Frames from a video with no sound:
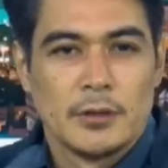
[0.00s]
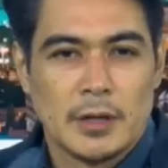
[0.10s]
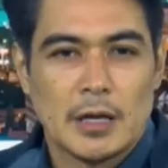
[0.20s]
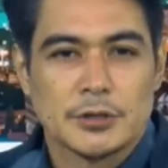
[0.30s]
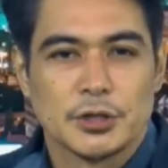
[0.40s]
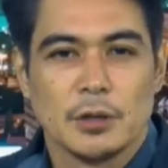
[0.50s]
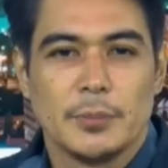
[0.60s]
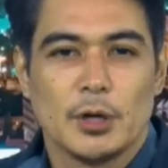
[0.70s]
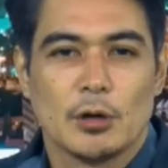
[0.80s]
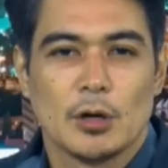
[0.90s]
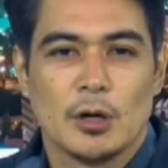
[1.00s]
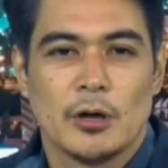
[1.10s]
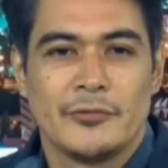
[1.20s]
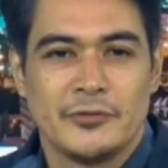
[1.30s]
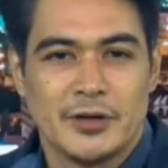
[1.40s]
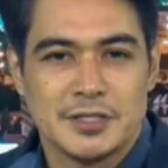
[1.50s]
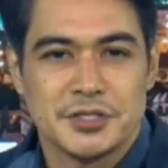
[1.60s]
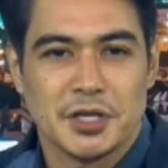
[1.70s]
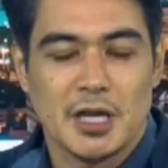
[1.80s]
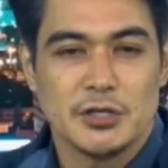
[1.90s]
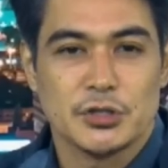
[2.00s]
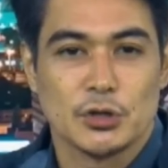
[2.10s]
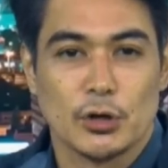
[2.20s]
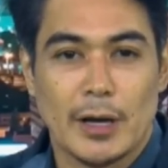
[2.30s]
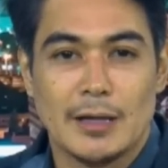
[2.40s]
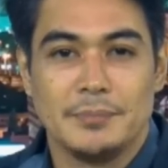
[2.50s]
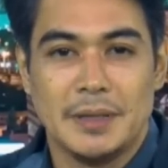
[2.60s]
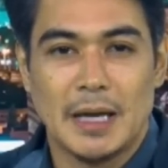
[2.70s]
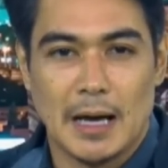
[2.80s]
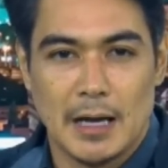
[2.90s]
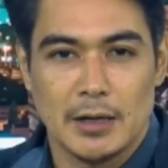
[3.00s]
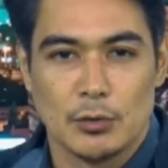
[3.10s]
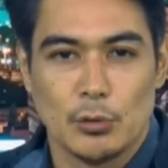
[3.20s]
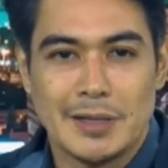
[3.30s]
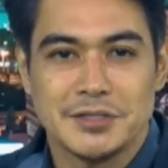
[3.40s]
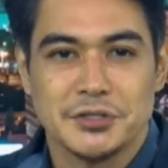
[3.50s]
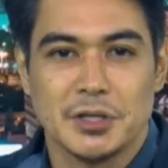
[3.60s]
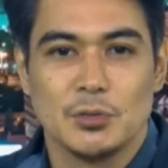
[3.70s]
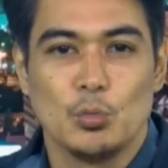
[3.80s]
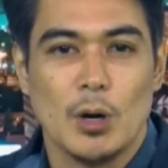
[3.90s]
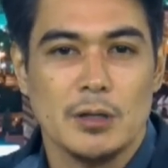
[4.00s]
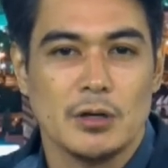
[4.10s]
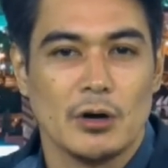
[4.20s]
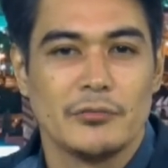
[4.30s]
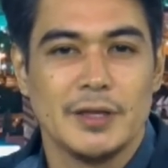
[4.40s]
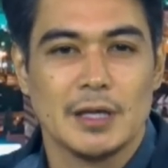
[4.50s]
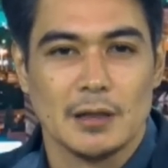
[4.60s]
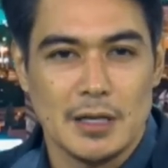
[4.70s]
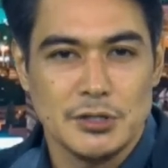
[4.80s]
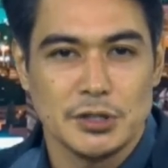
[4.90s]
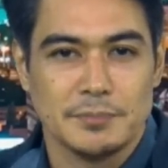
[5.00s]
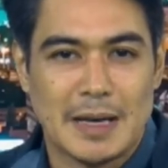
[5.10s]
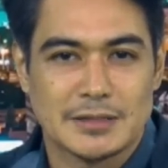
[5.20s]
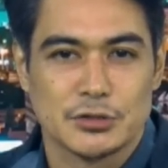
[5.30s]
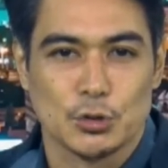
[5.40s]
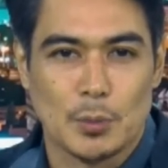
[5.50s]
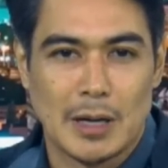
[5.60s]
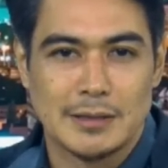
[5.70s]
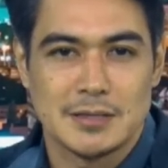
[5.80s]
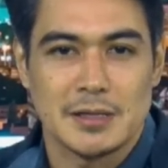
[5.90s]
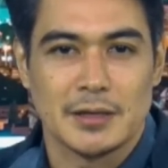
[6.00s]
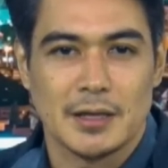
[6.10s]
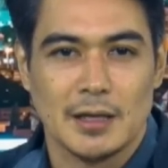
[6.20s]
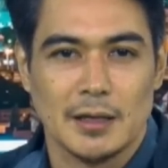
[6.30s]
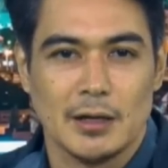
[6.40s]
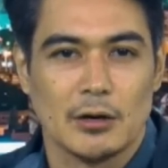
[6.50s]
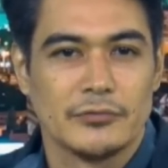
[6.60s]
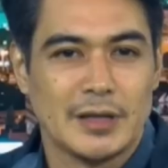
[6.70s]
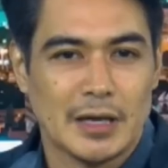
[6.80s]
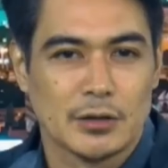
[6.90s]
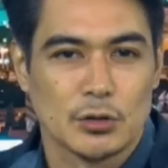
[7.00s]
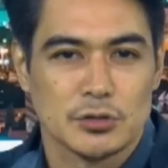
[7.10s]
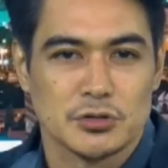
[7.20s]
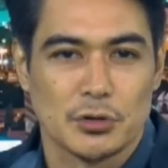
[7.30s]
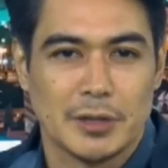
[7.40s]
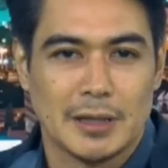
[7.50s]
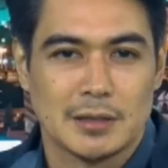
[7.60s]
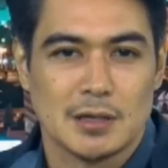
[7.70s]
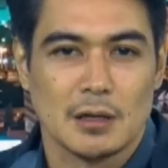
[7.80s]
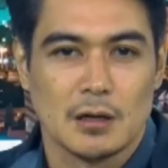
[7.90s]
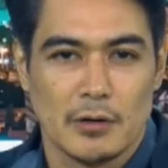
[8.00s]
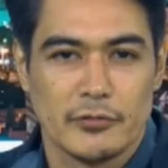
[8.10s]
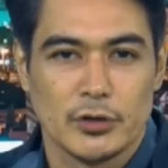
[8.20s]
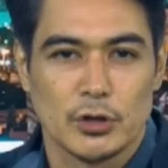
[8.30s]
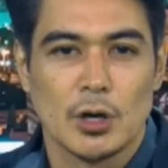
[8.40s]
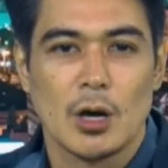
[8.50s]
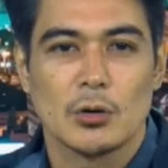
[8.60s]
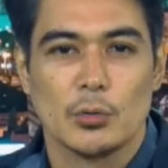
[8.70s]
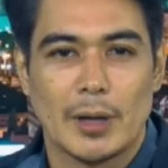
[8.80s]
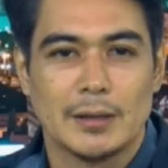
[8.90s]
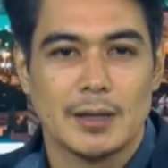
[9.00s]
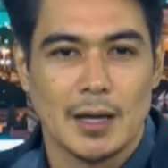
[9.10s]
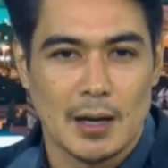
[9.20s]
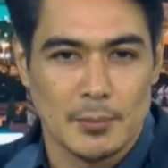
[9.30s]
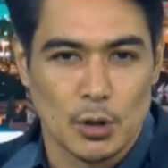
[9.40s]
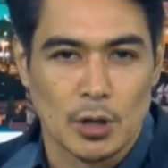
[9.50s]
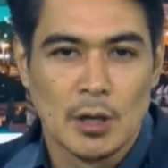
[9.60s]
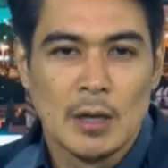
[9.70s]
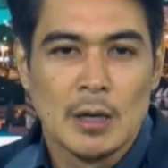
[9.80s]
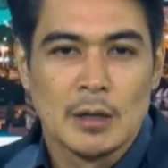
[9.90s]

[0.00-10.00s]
The National Bureau of Investigation, or NBI, arrested one of the alleged masterminds in the killing of Negros Oriental Governor Roel Degamo.